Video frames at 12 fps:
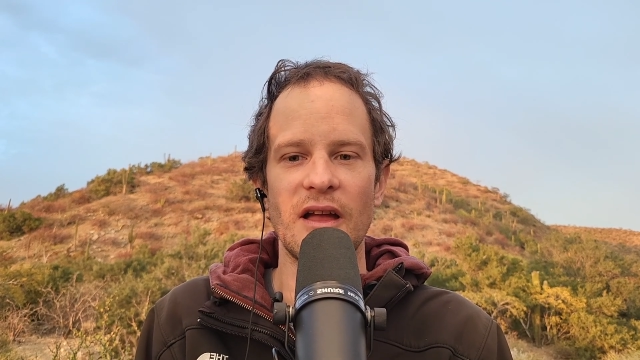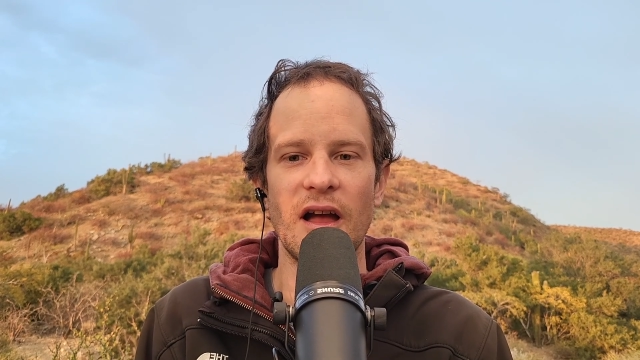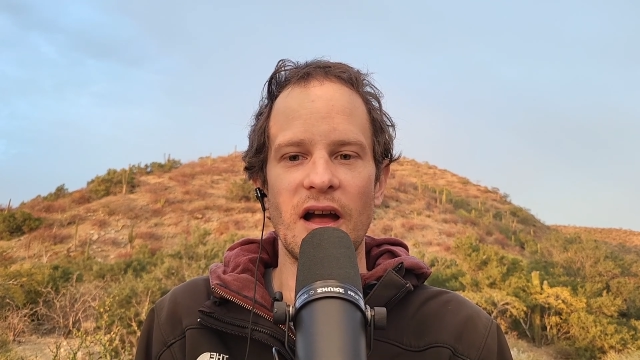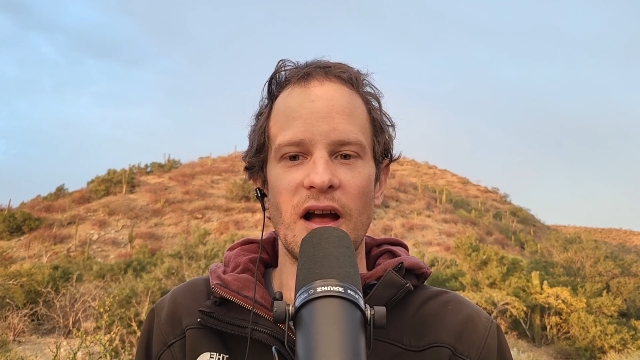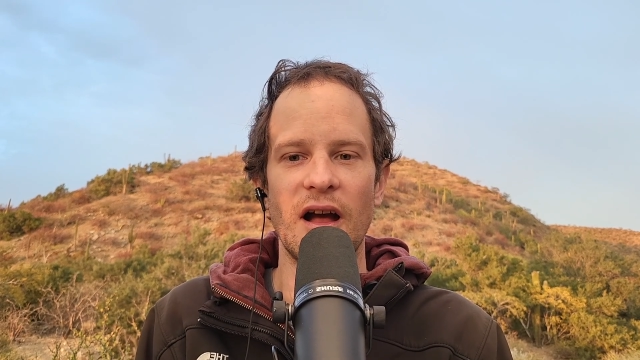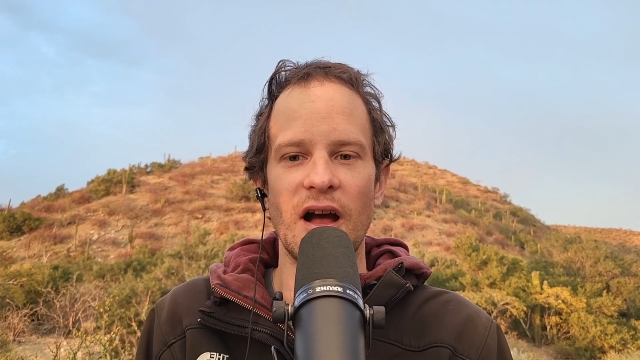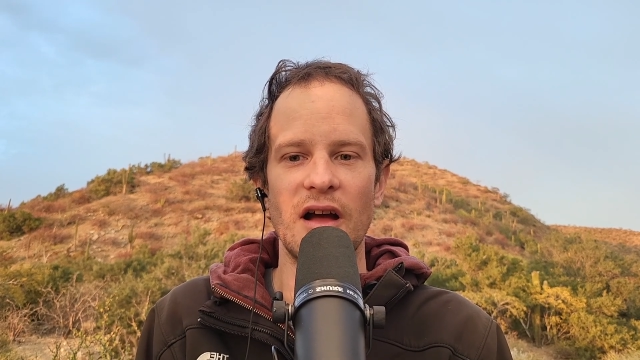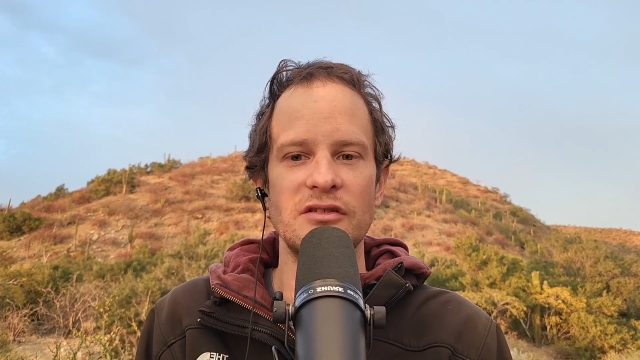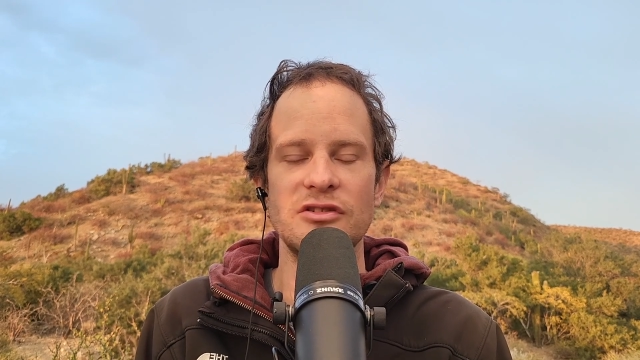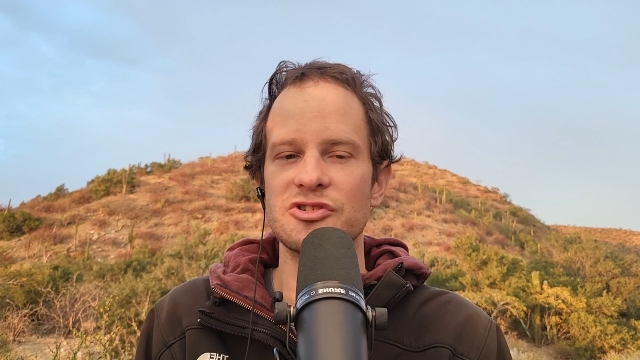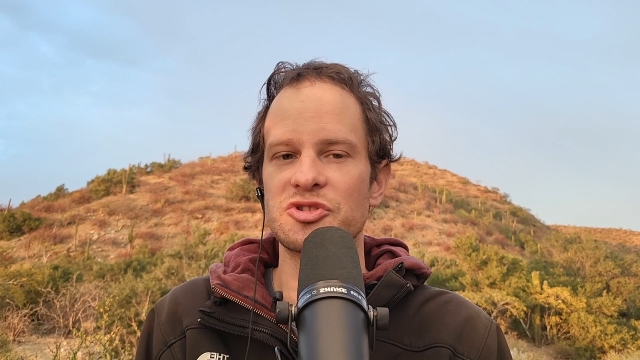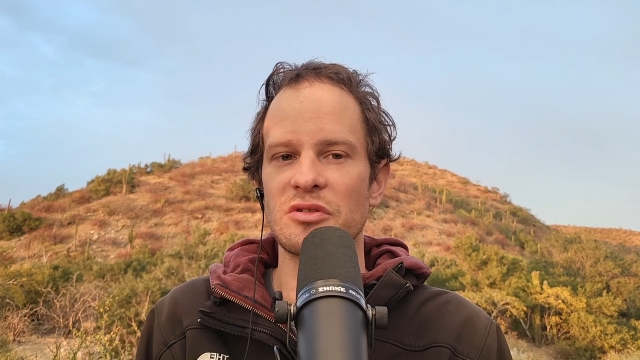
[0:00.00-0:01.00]

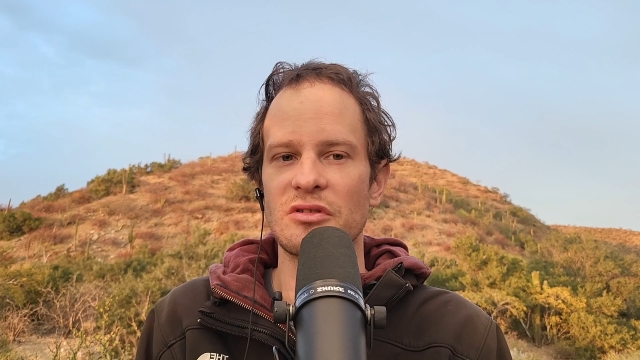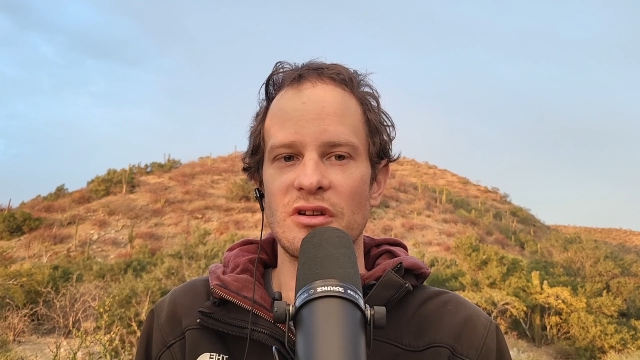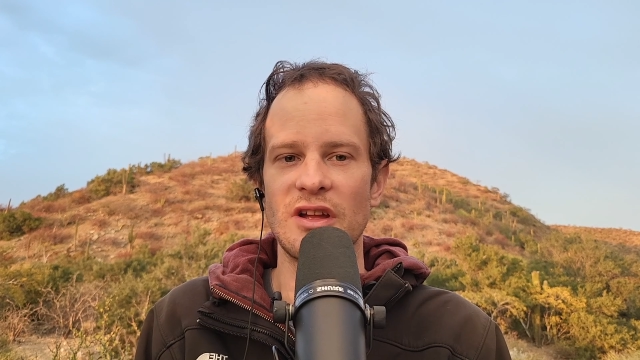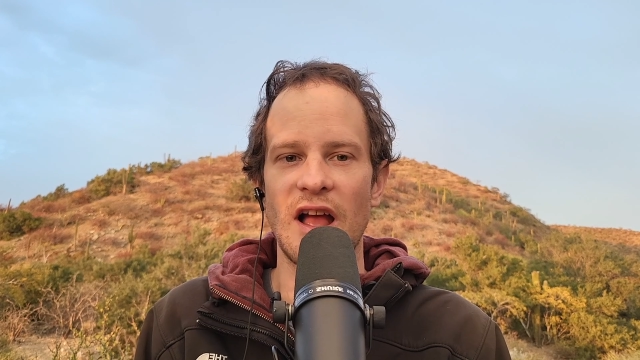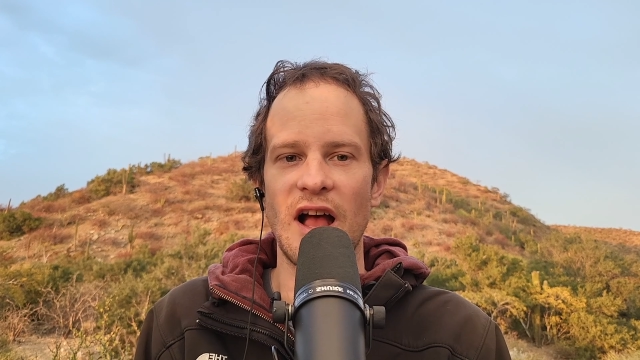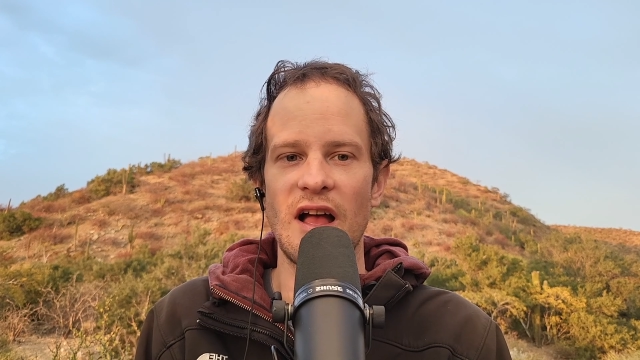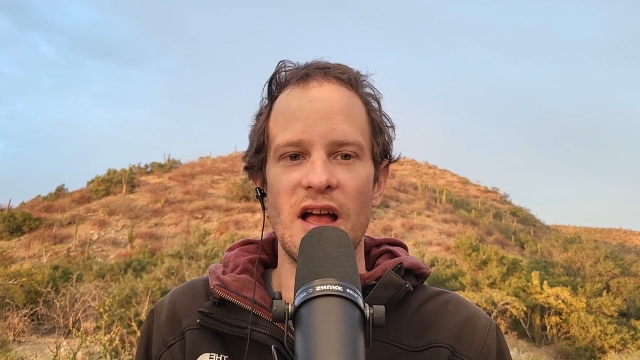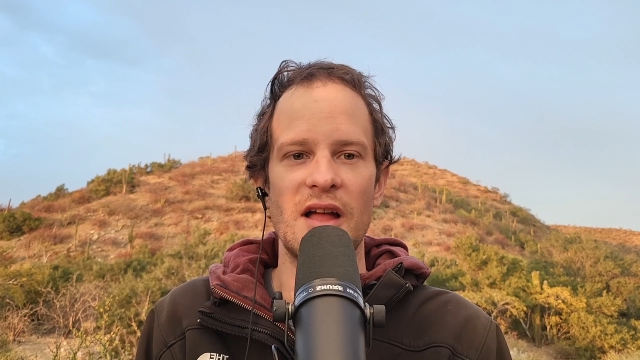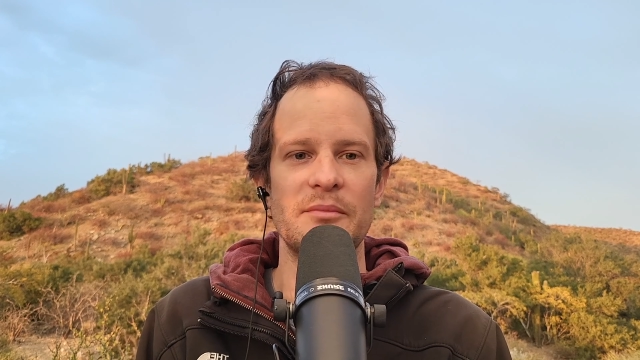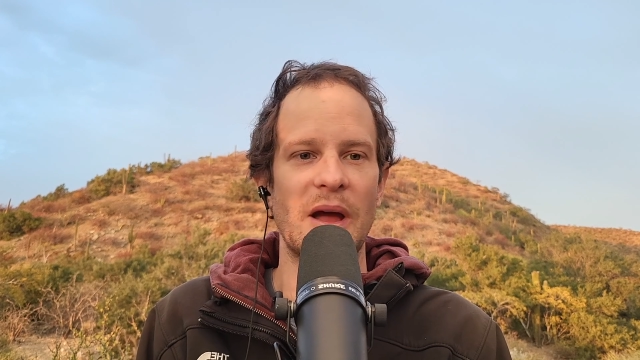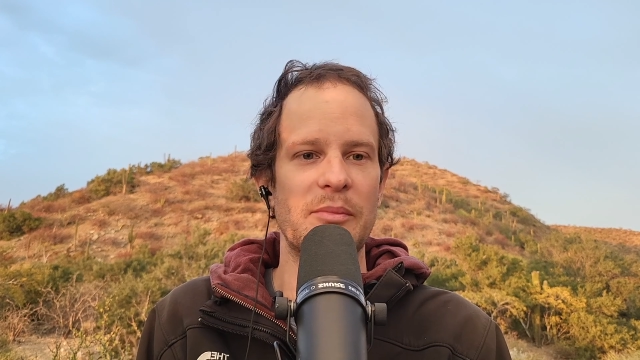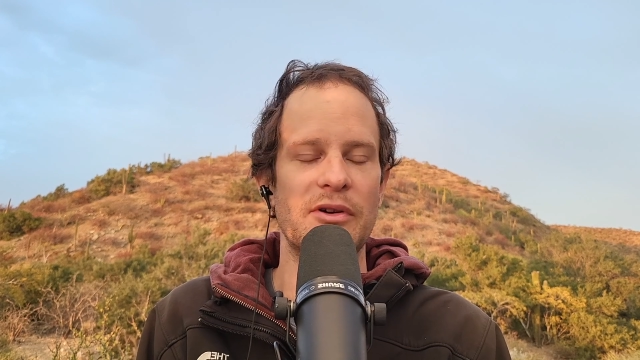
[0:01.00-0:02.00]
unusual going
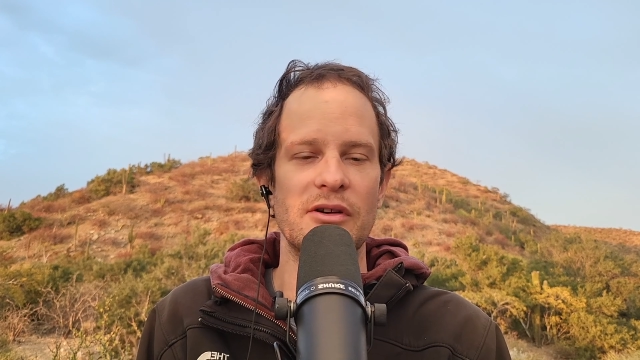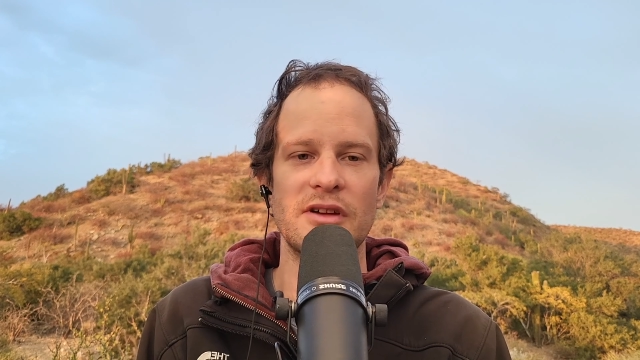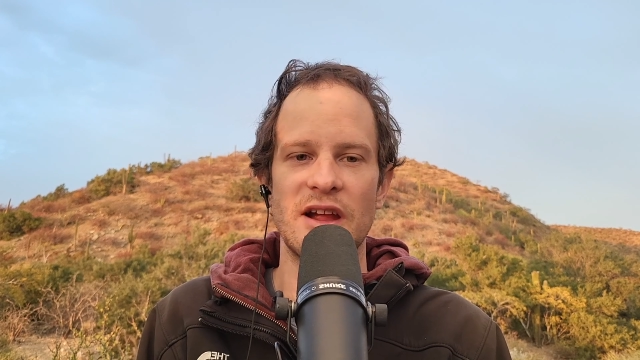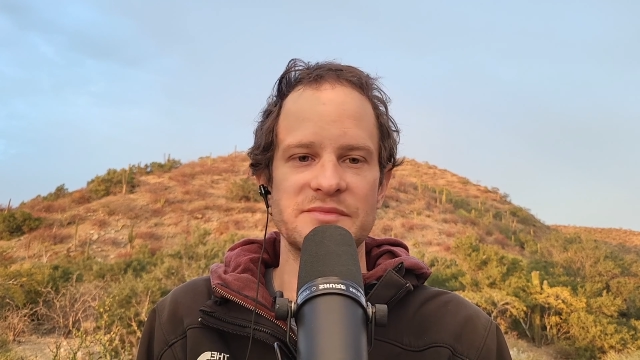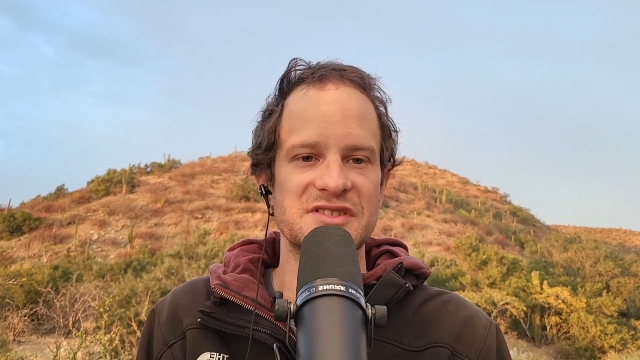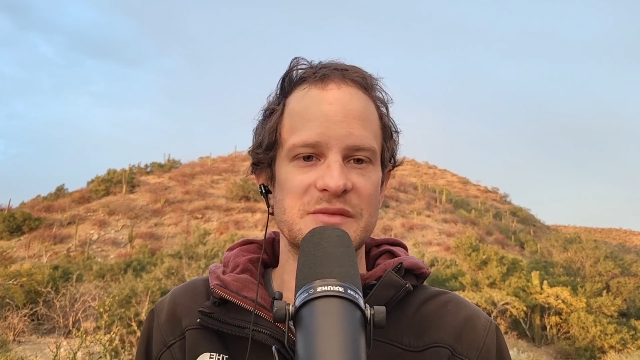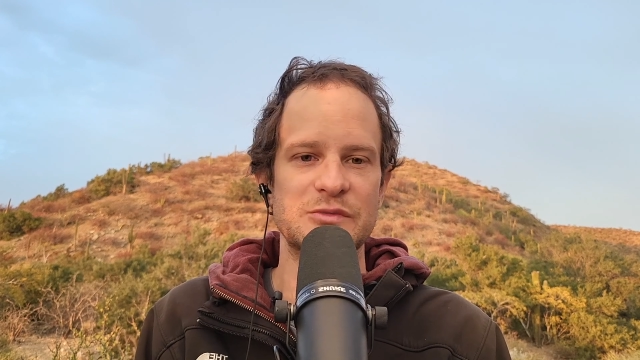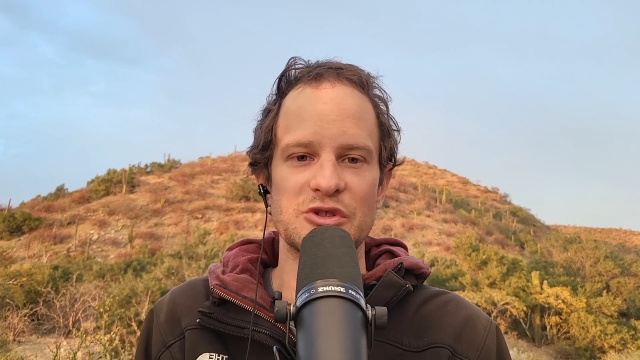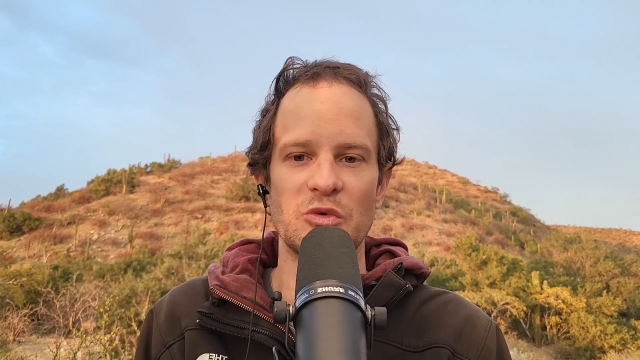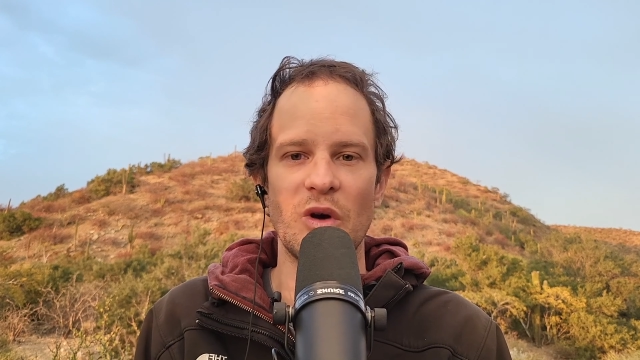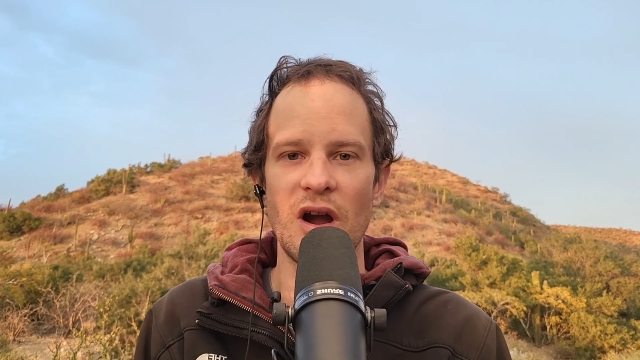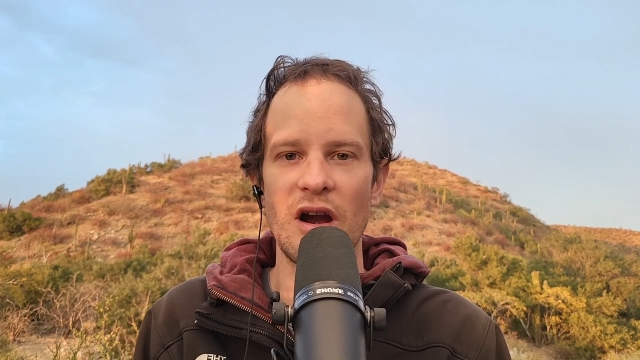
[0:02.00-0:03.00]
on. My program seemed
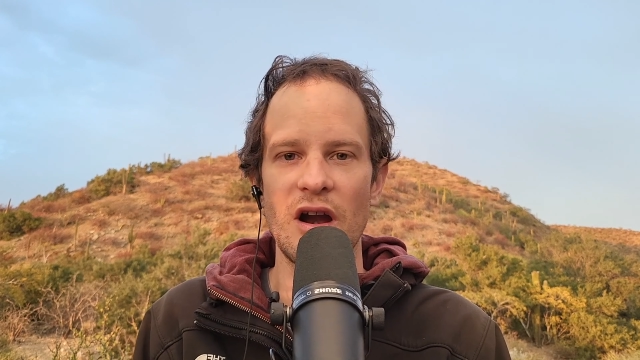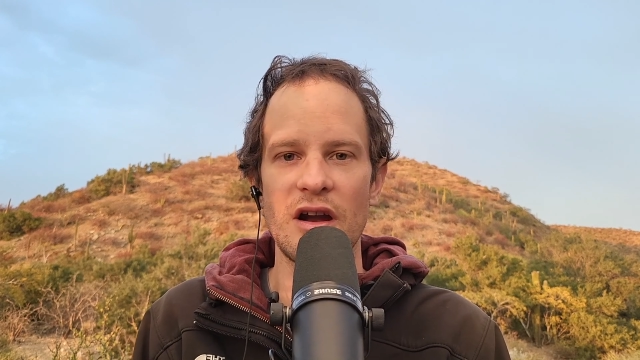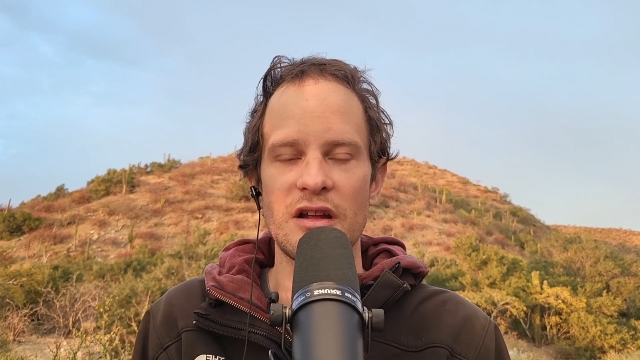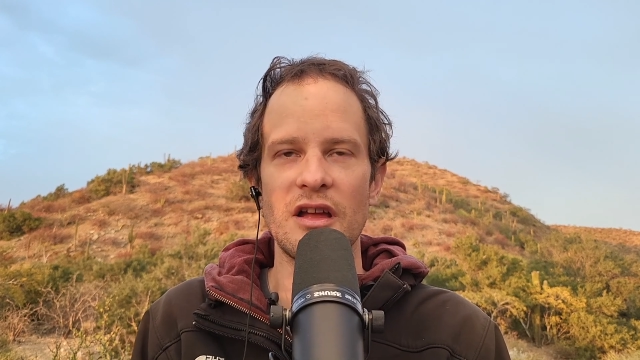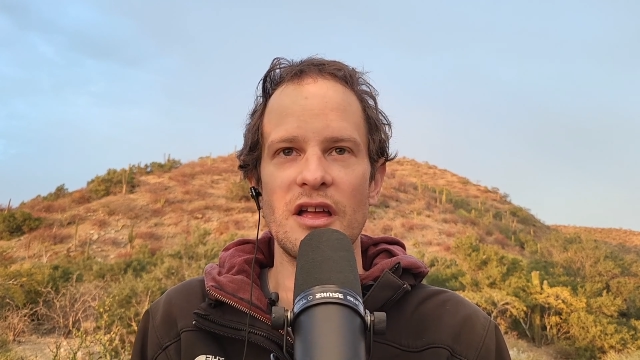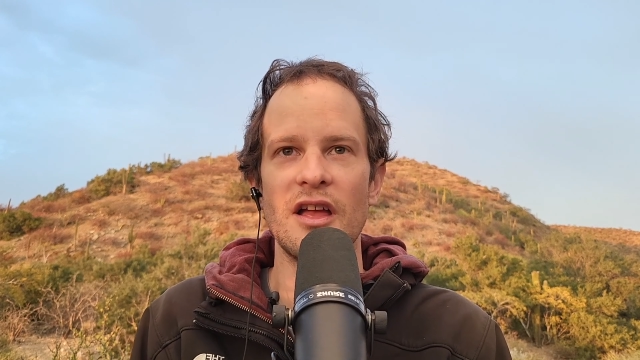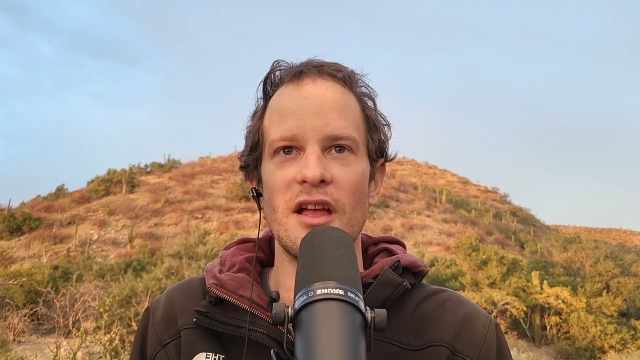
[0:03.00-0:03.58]
to work.